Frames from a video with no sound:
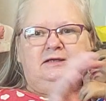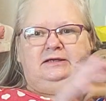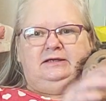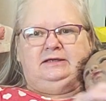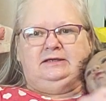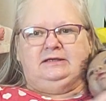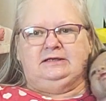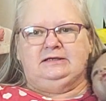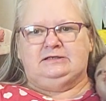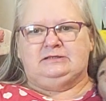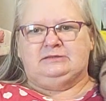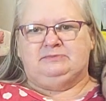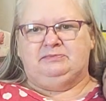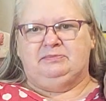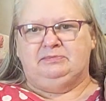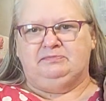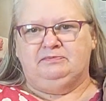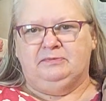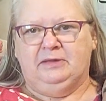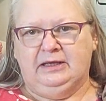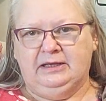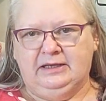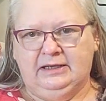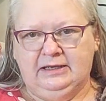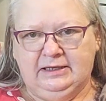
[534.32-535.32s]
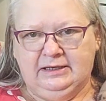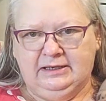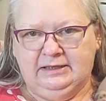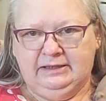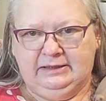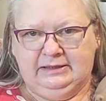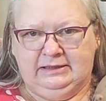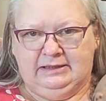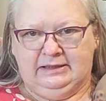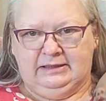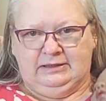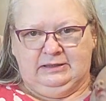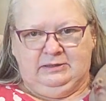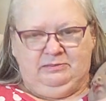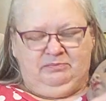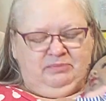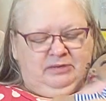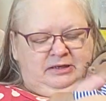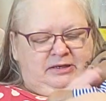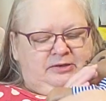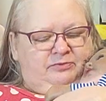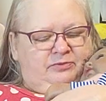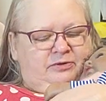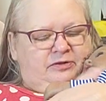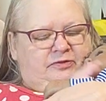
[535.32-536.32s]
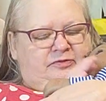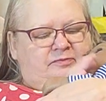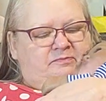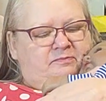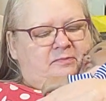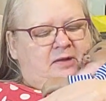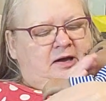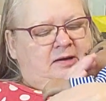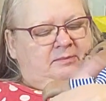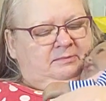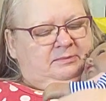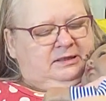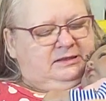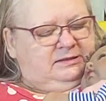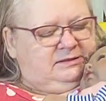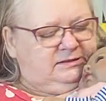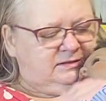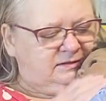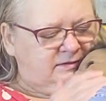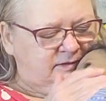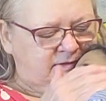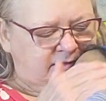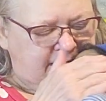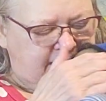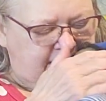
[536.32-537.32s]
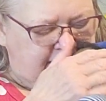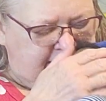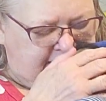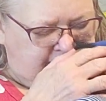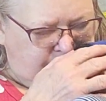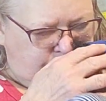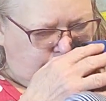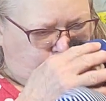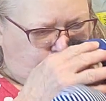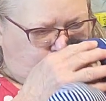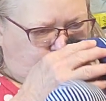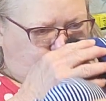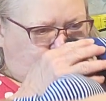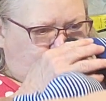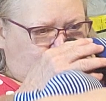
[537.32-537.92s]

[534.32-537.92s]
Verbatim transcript: that he's going to be with Mommy today.